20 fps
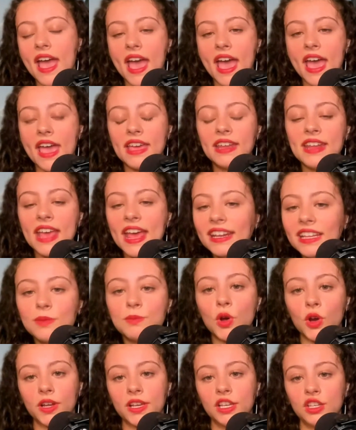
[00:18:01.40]
In any
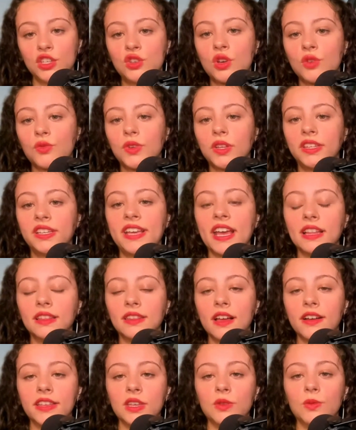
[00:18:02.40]
market, you could really get
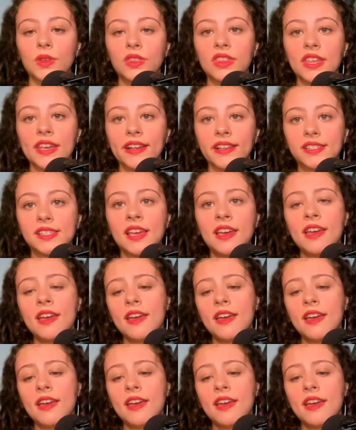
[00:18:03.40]
lucky with things.